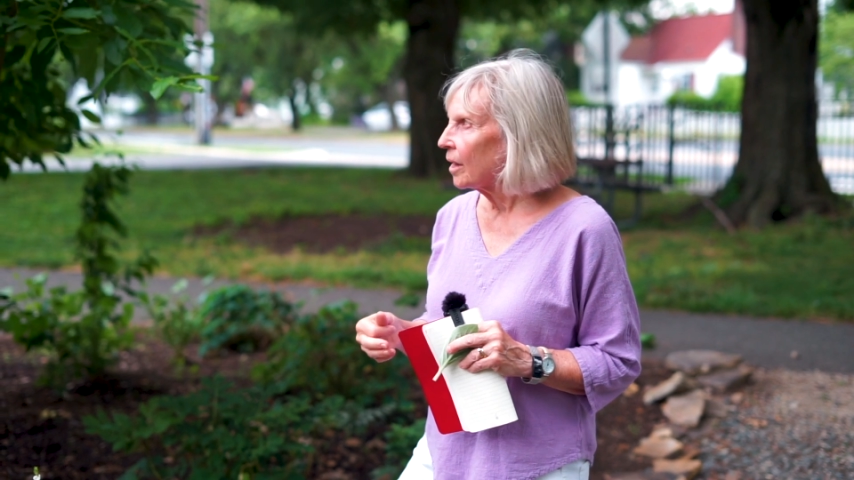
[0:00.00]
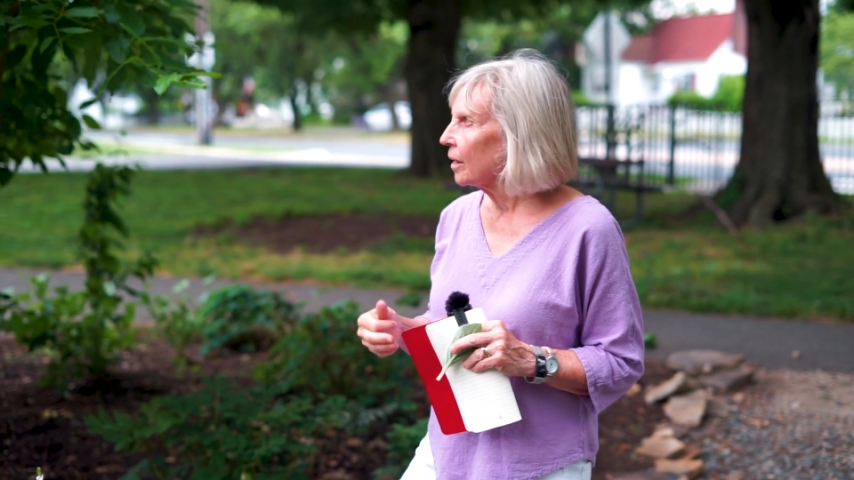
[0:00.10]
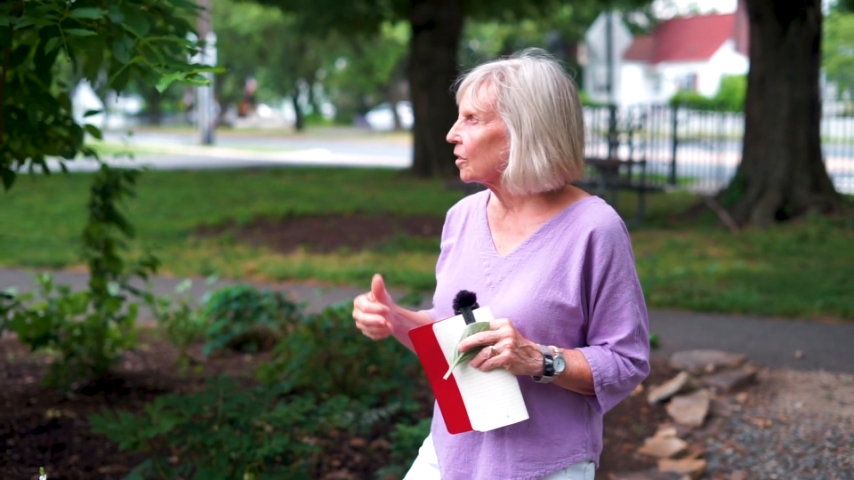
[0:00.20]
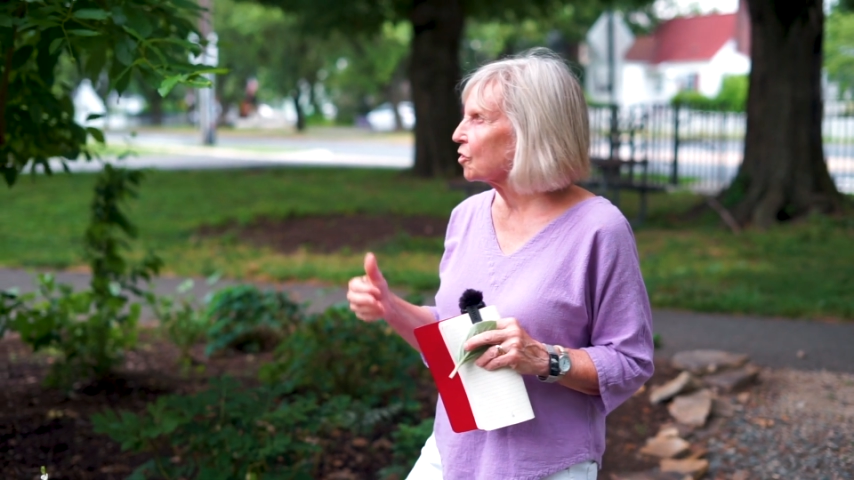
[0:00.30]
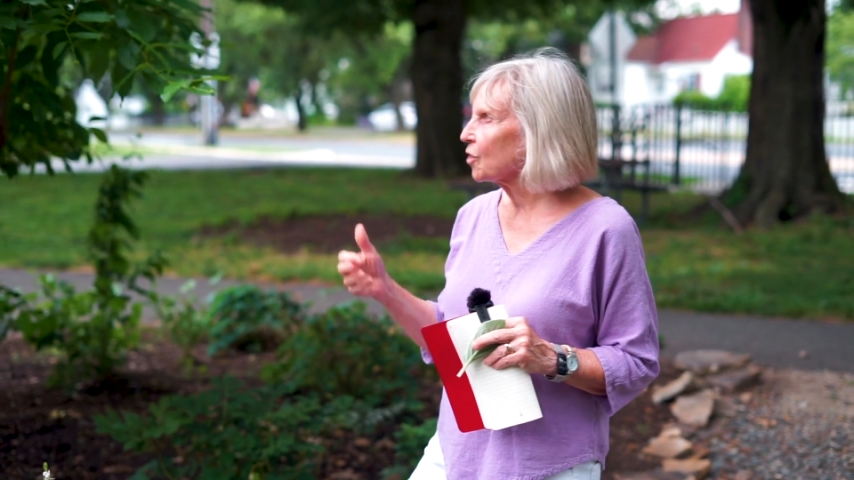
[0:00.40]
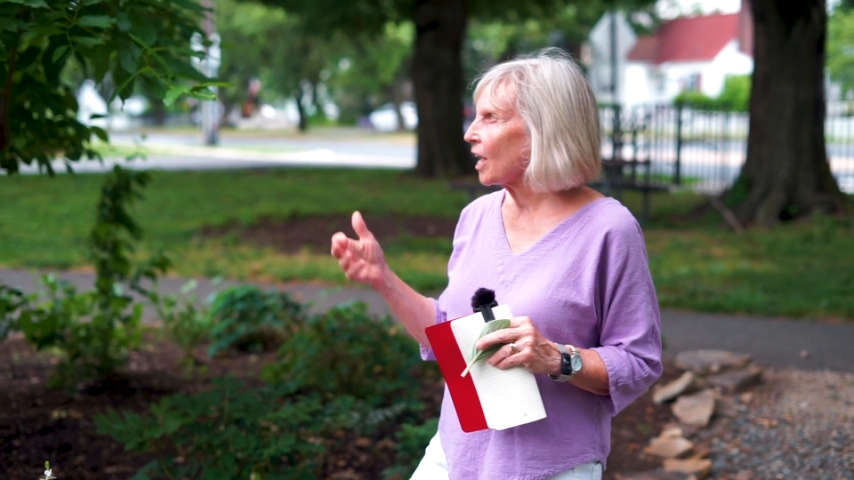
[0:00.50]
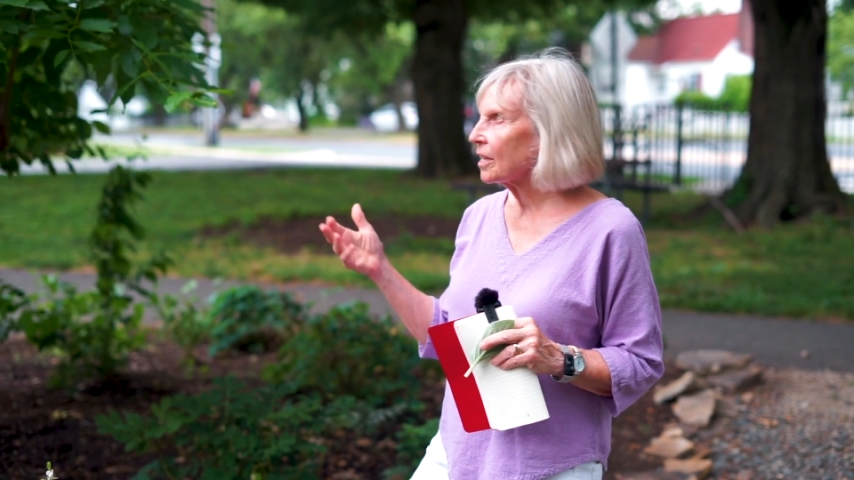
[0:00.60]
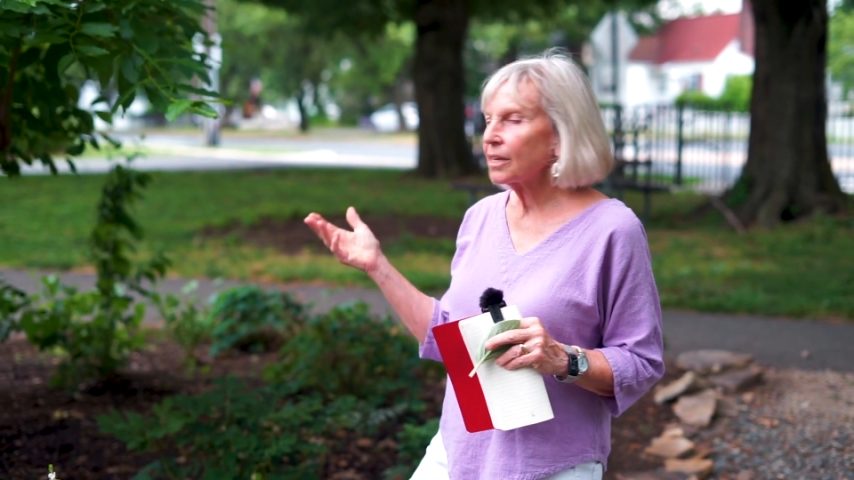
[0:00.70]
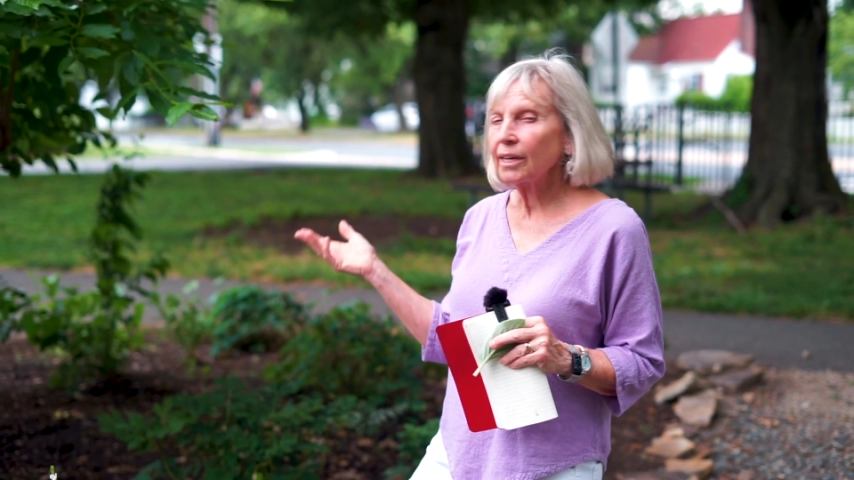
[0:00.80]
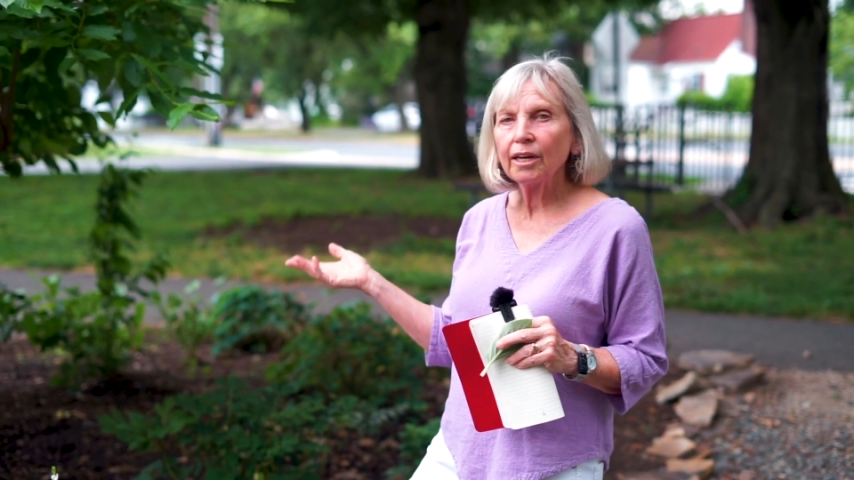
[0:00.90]
It
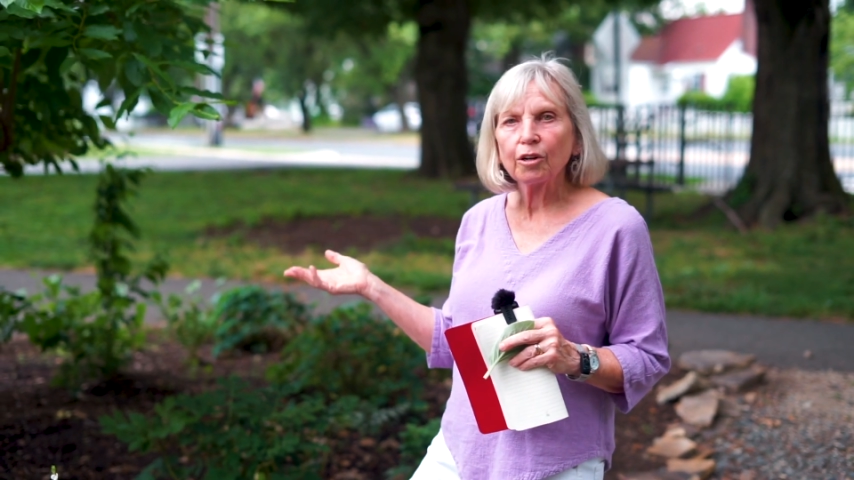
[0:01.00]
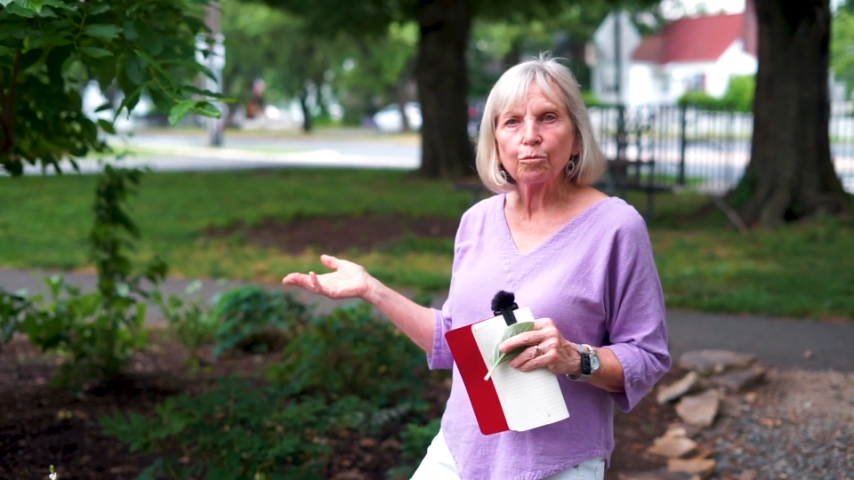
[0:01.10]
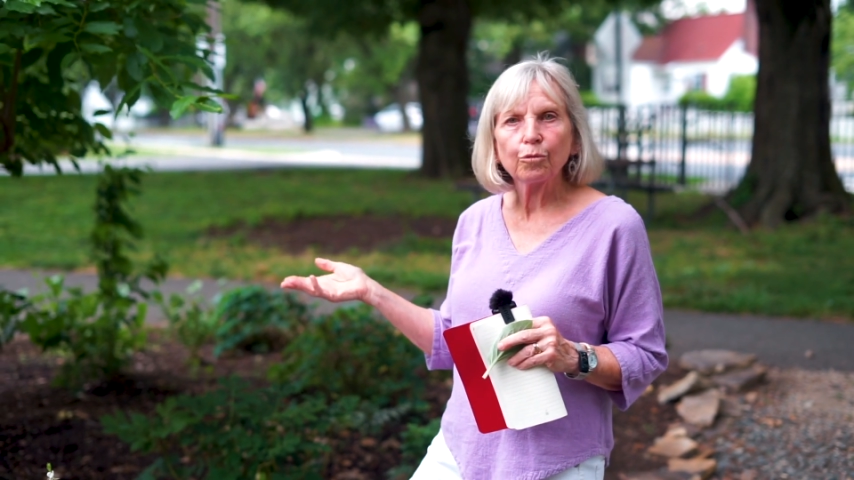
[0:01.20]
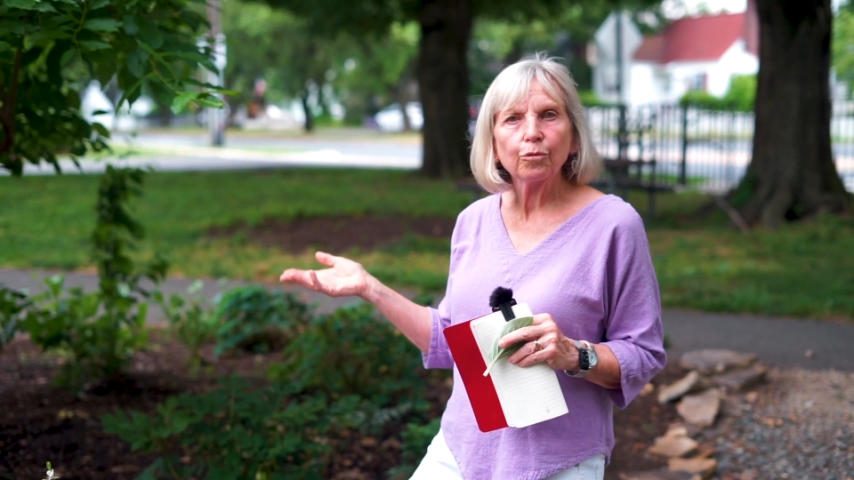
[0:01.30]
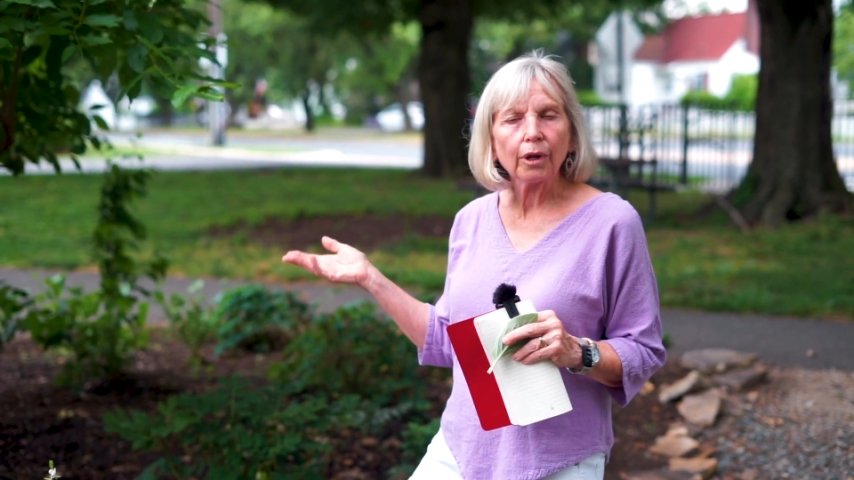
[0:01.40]
attracts, again,